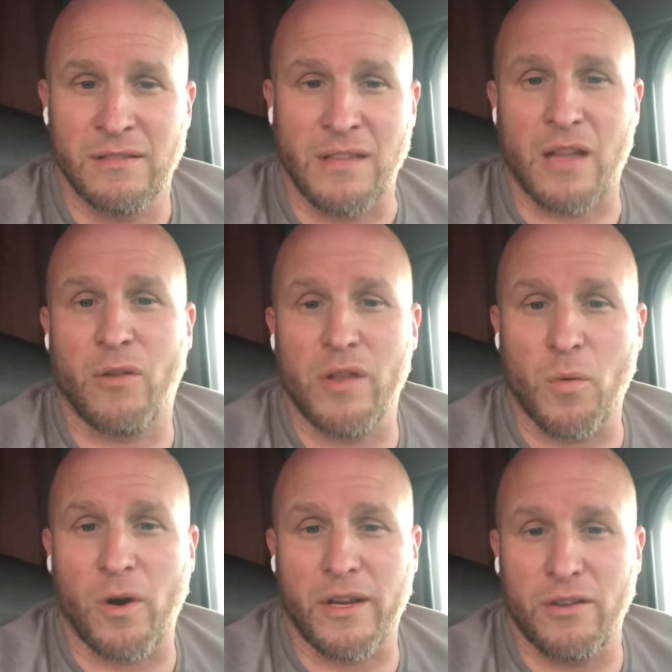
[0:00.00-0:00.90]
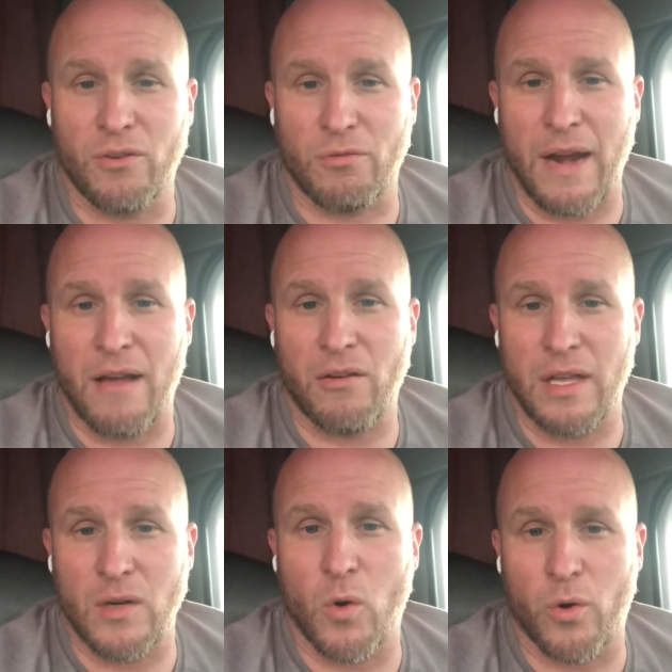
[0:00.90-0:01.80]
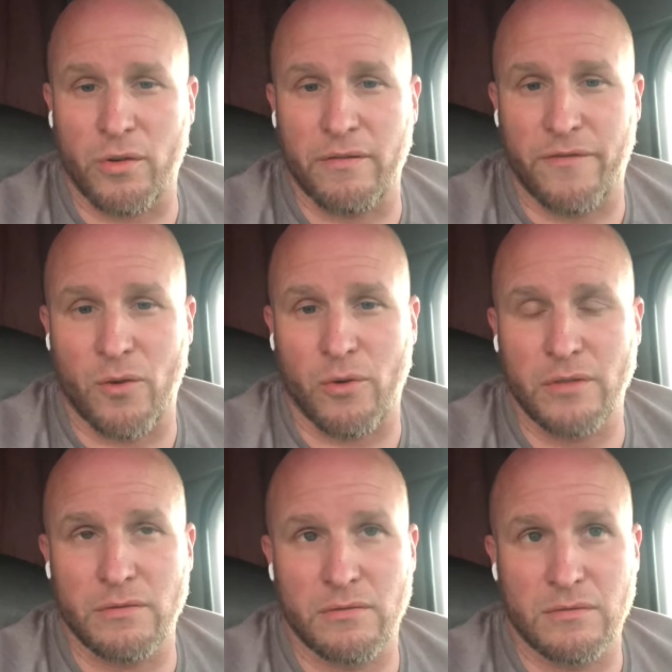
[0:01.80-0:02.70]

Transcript: not only working your route and ordering for it